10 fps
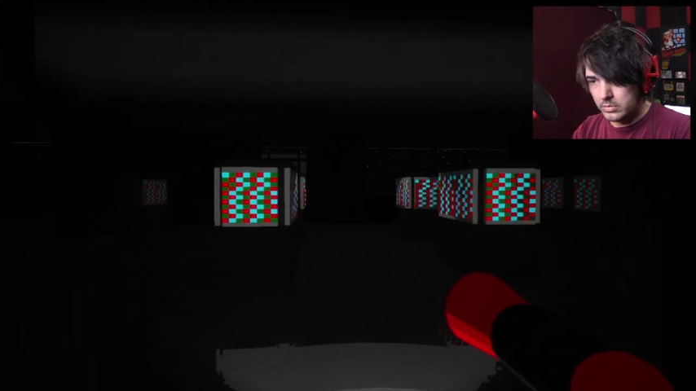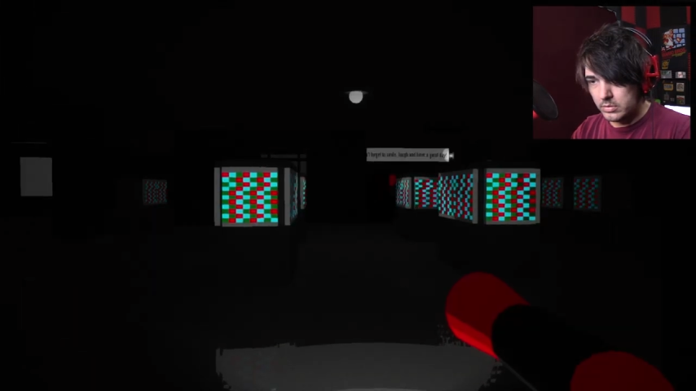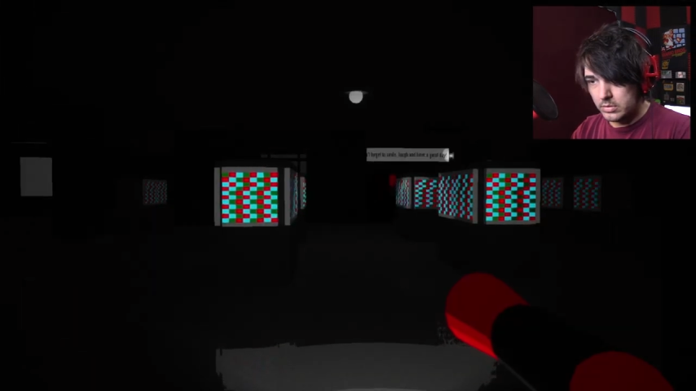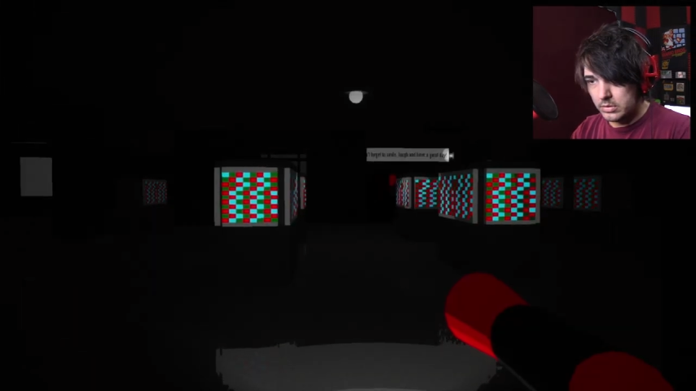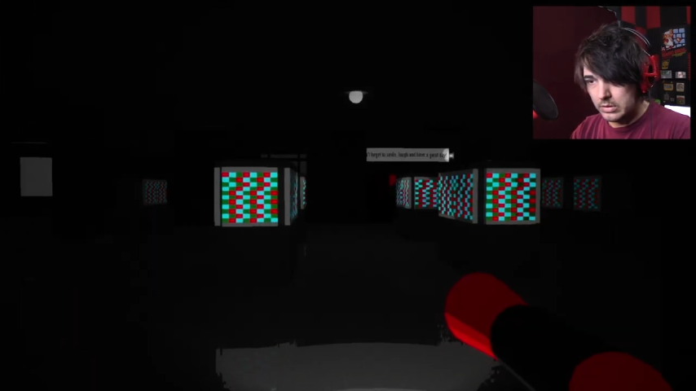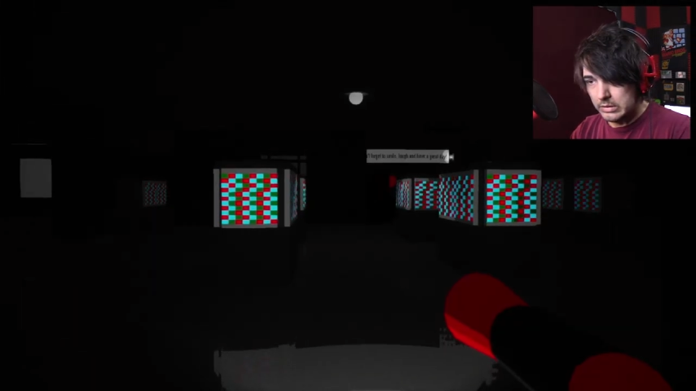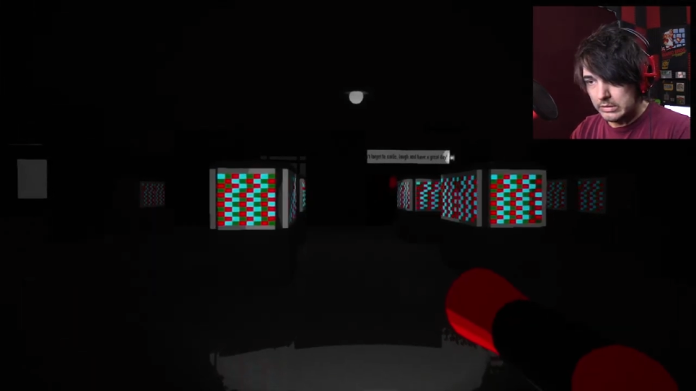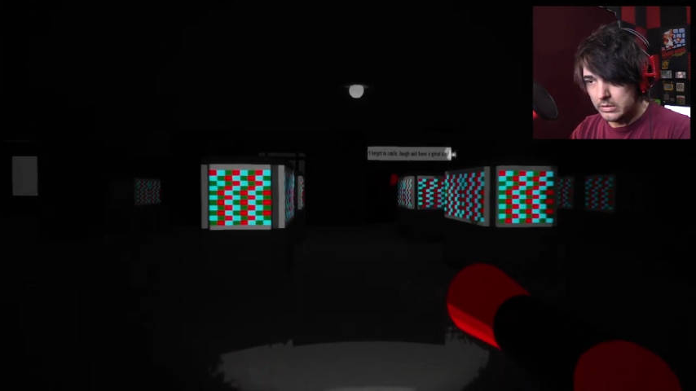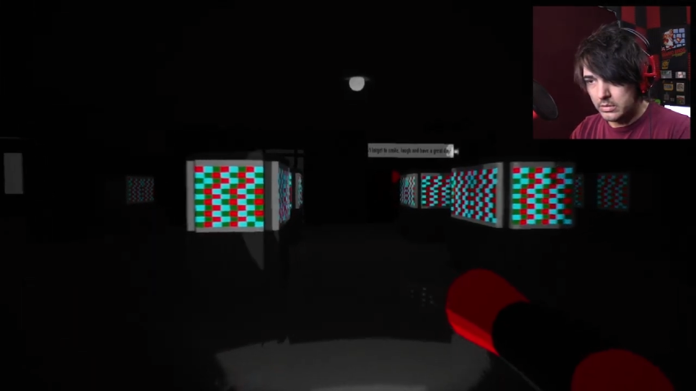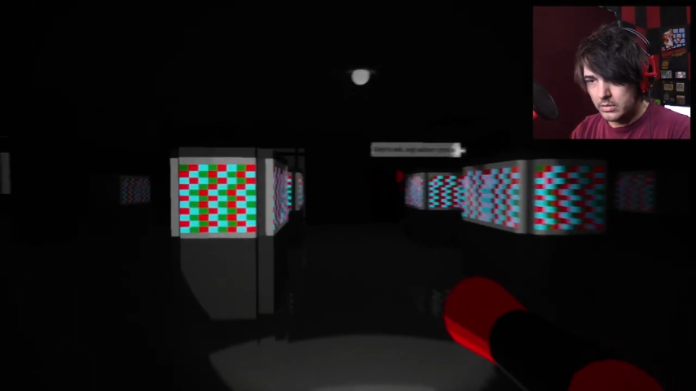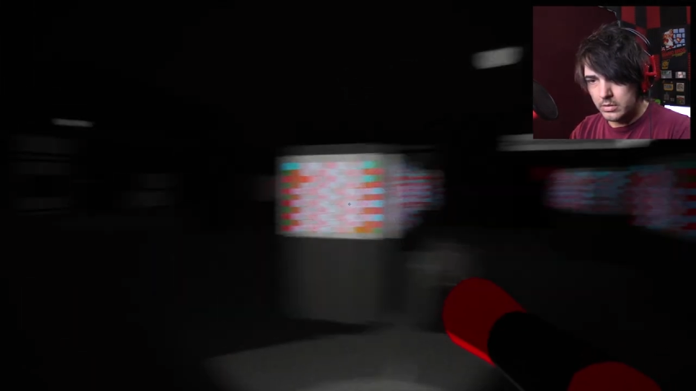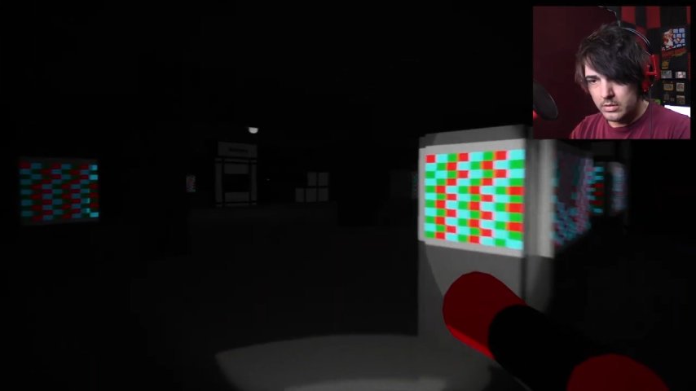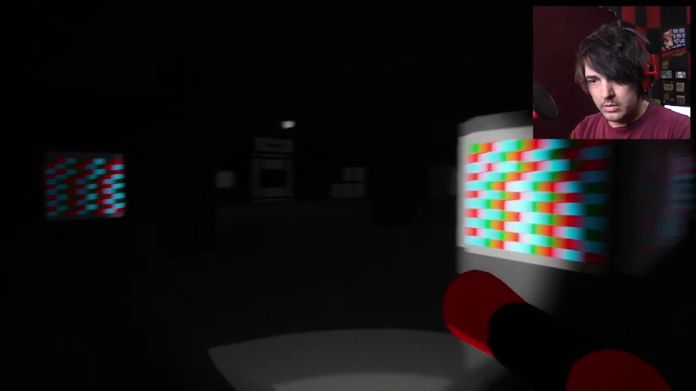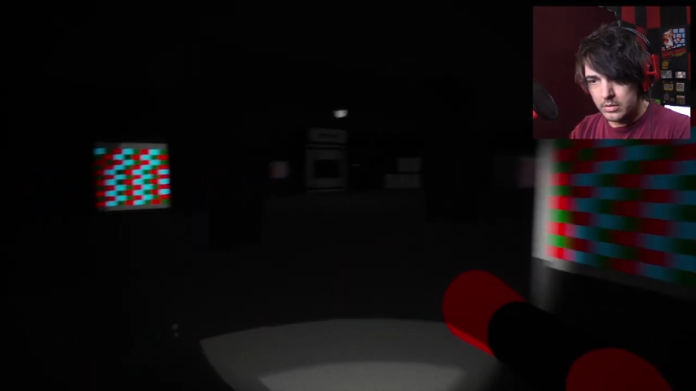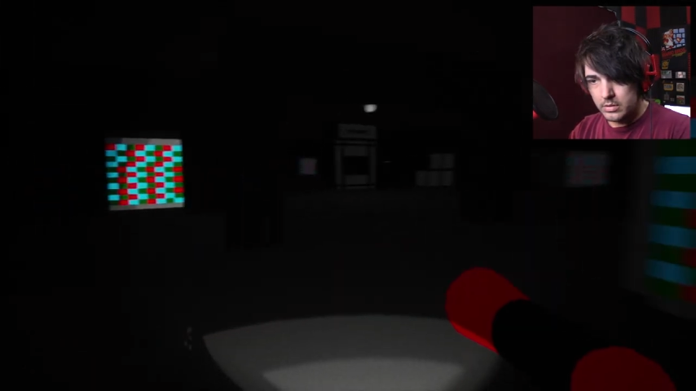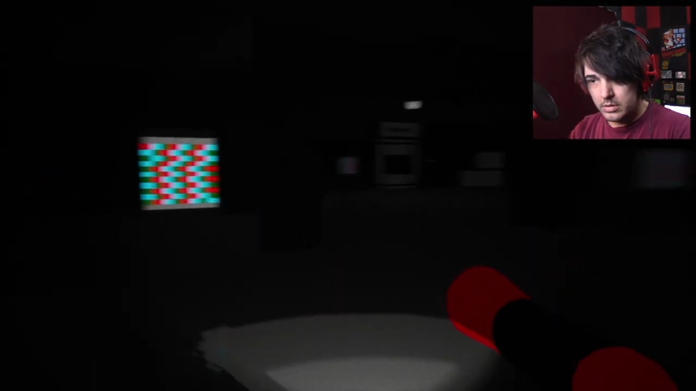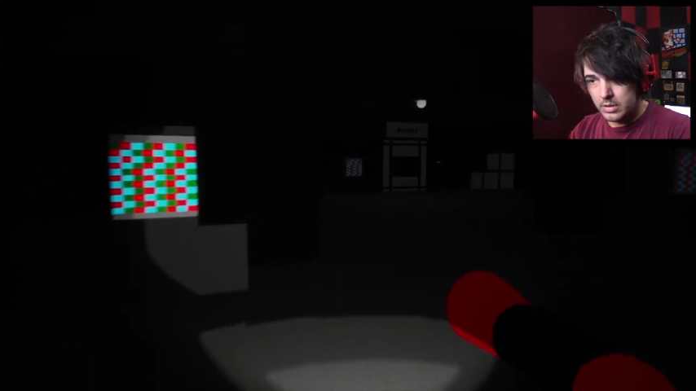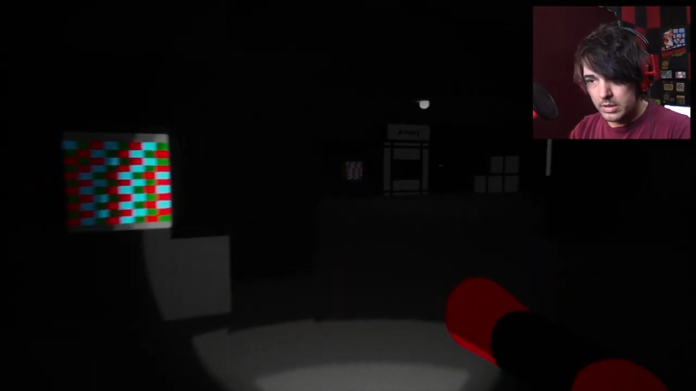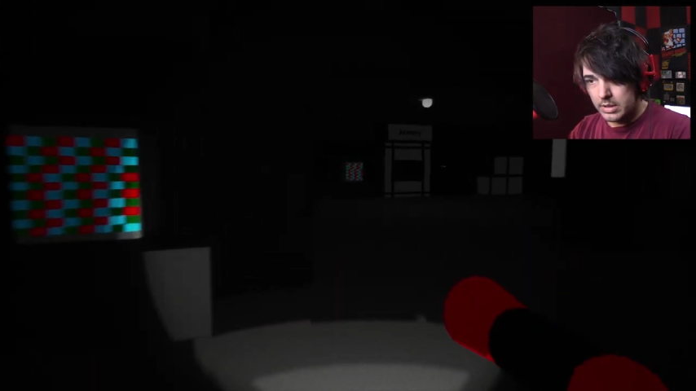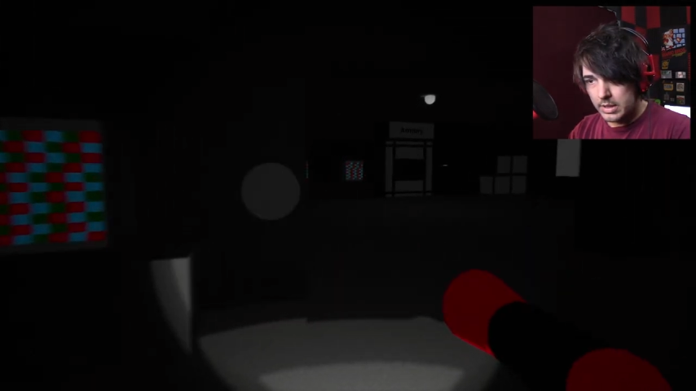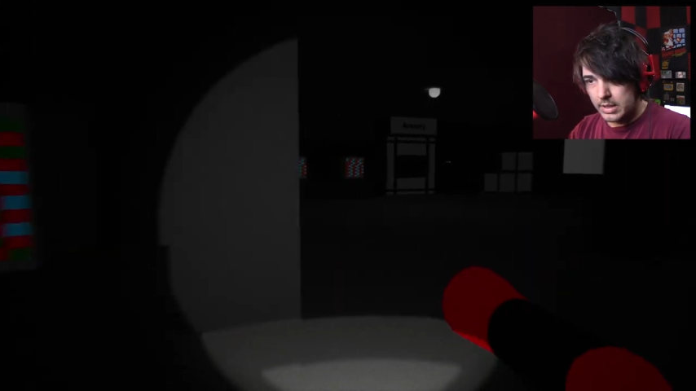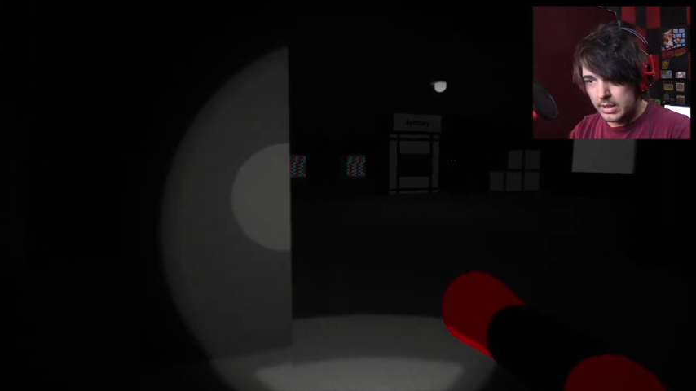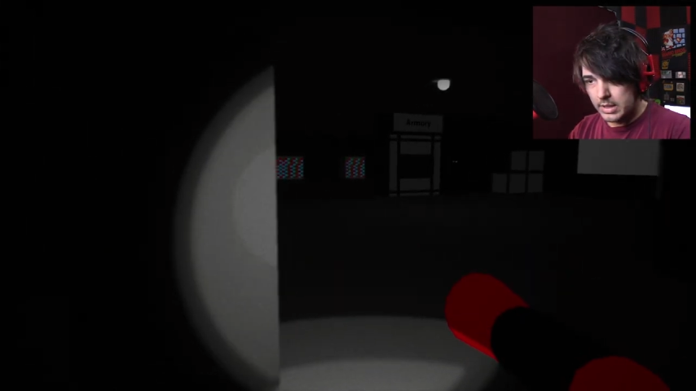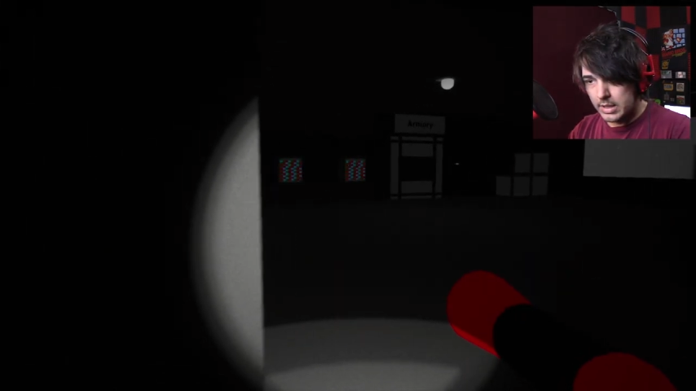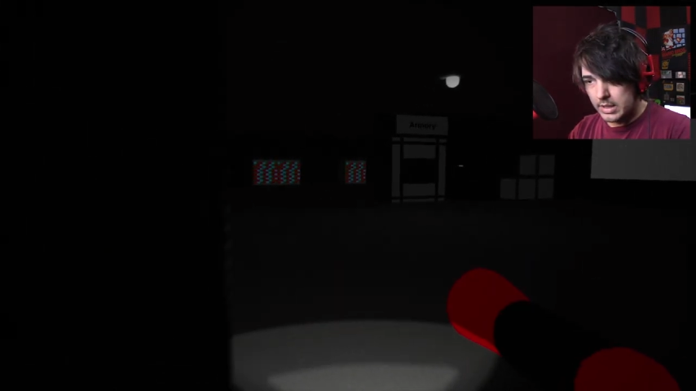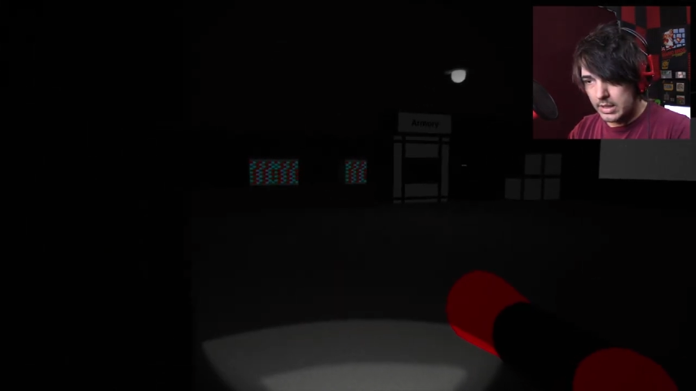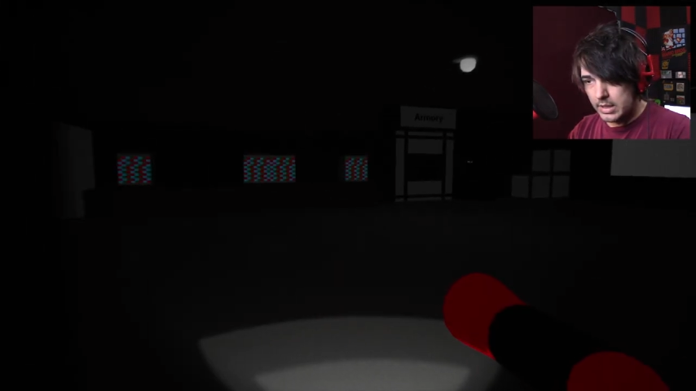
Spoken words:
Nobody speaks.